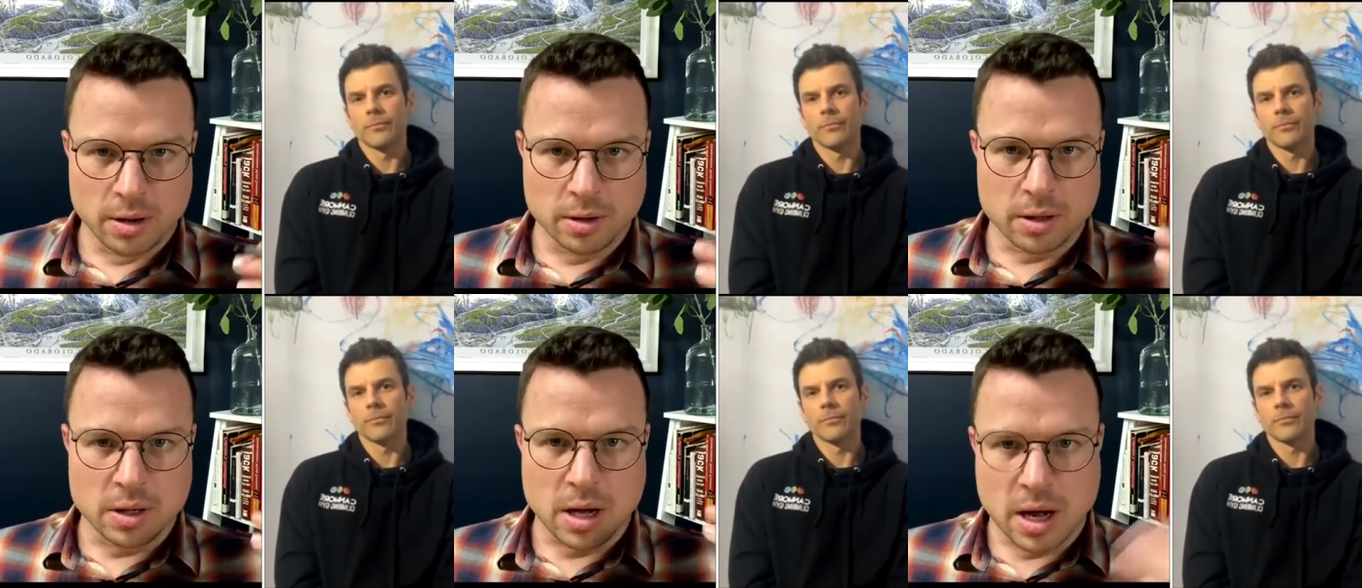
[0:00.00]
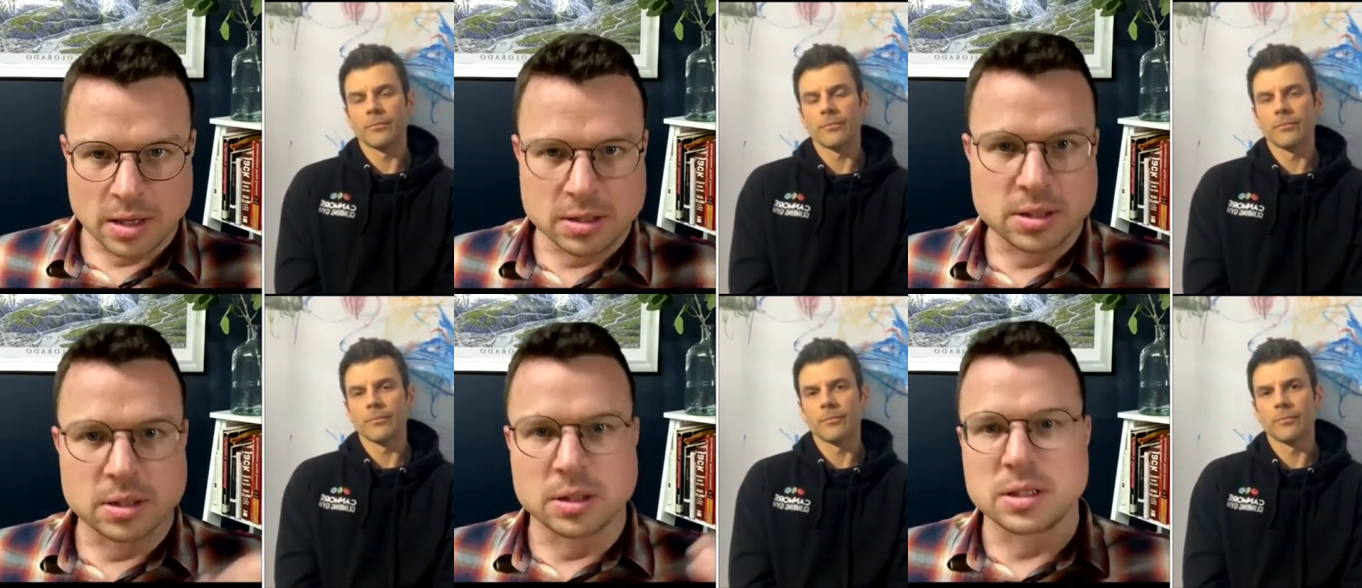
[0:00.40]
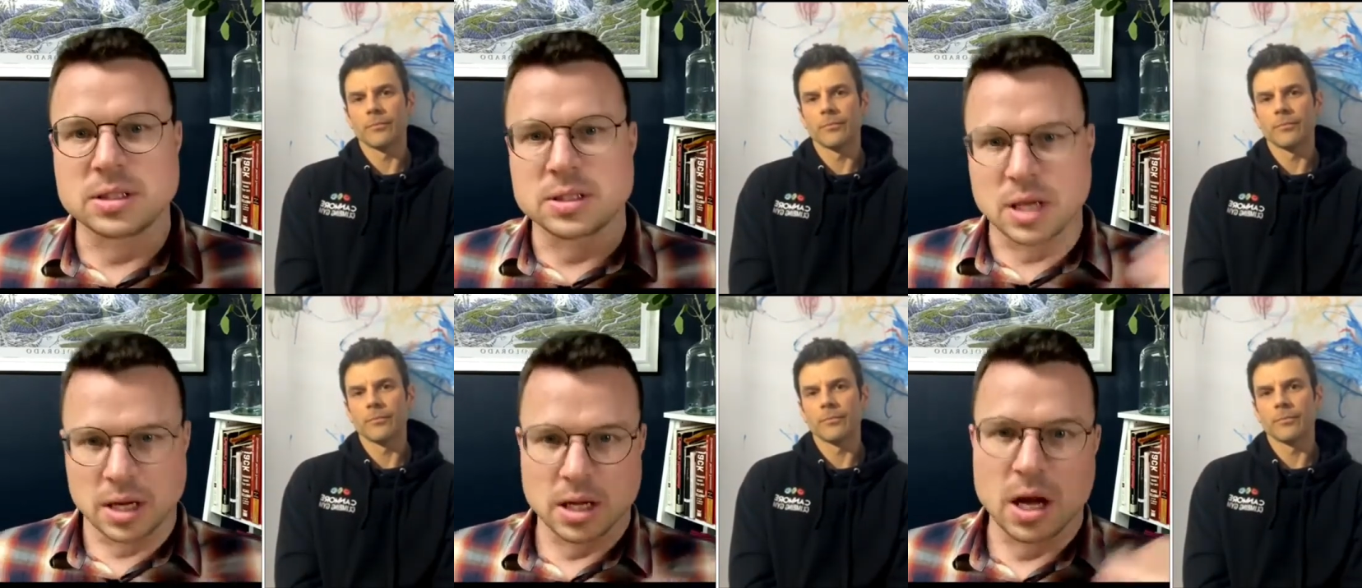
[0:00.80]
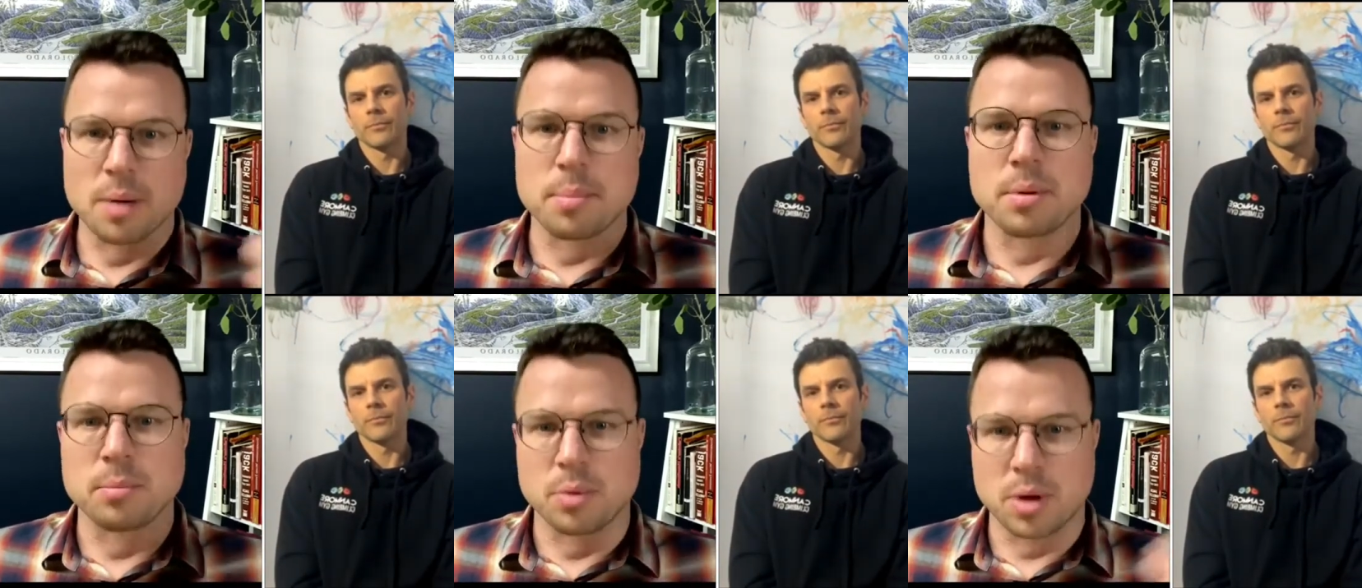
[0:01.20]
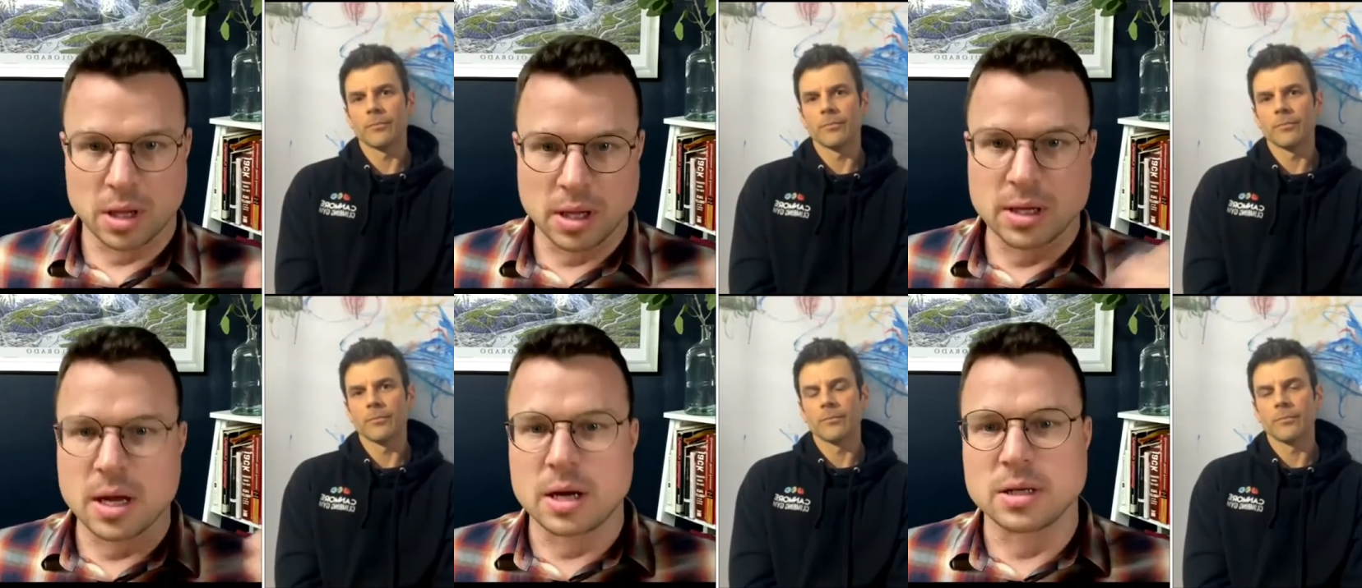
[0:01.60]
Speaker 1: constantly setting up and breaking
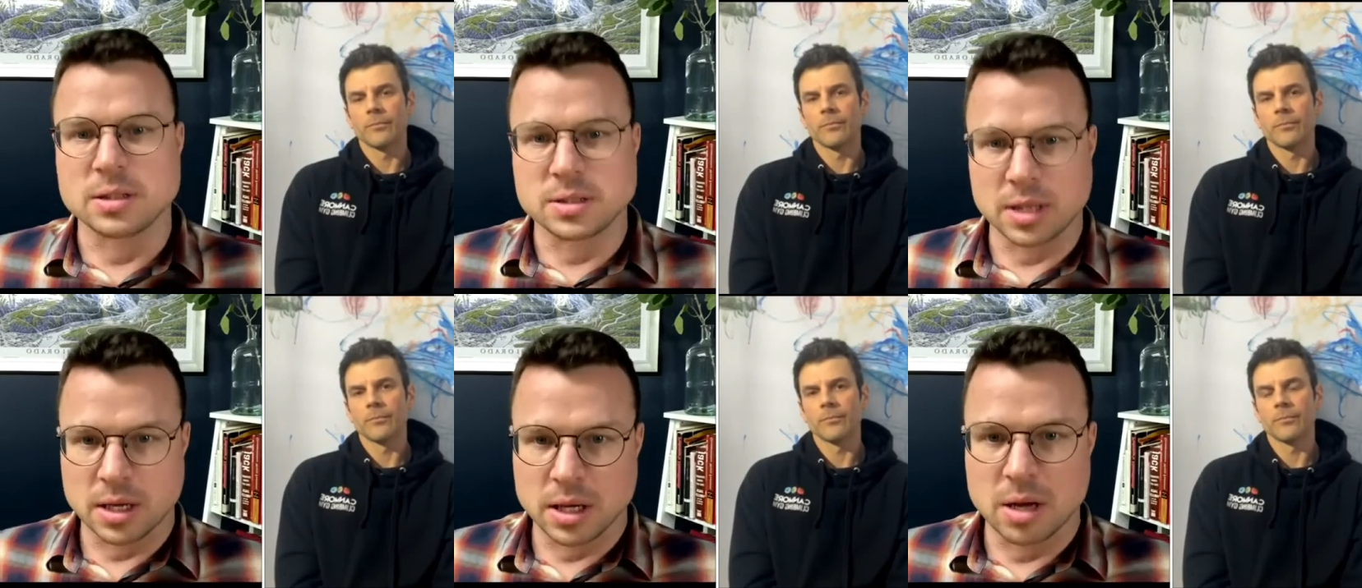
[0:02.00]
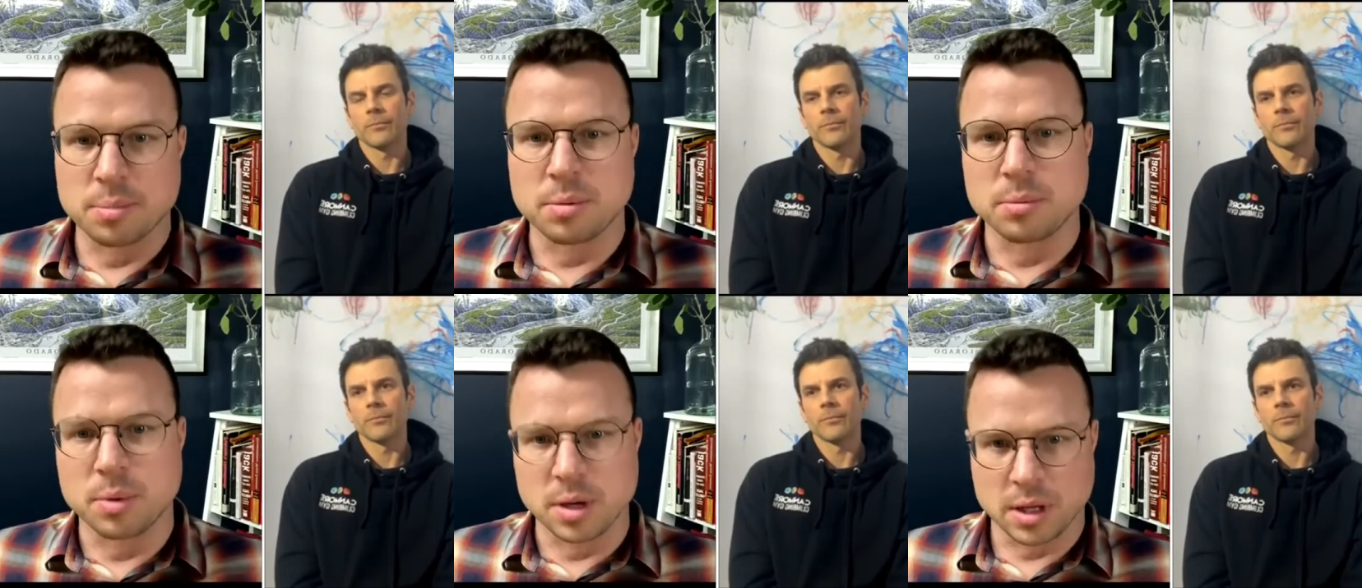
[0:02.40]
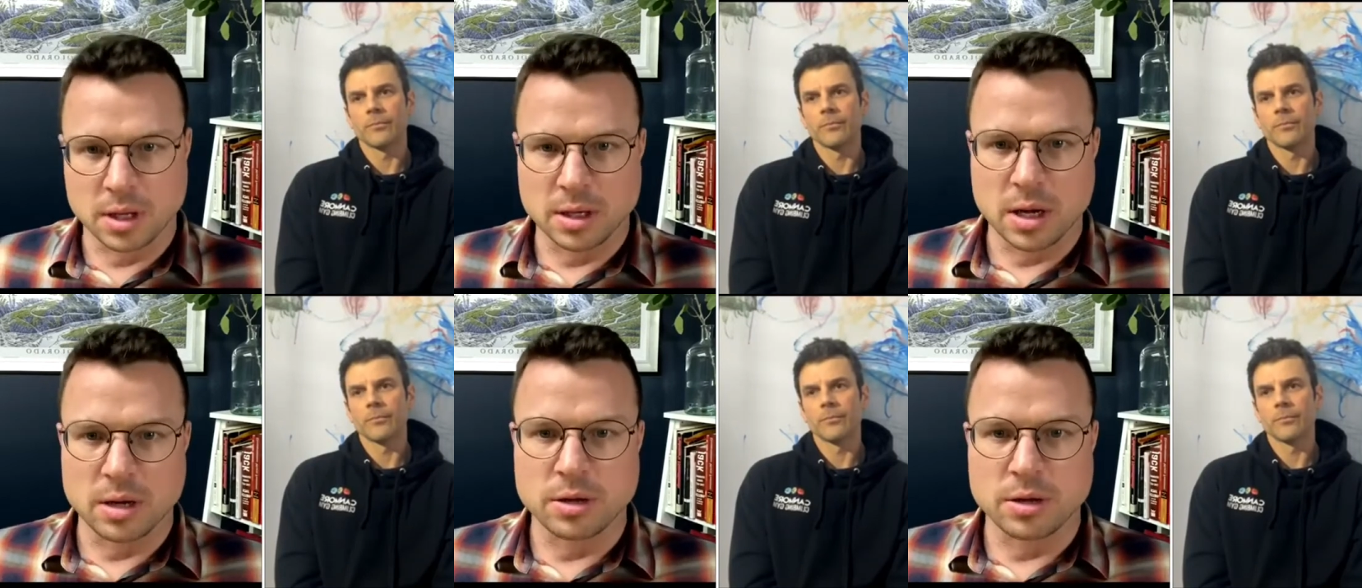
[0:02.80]
down and setting up and breaking down.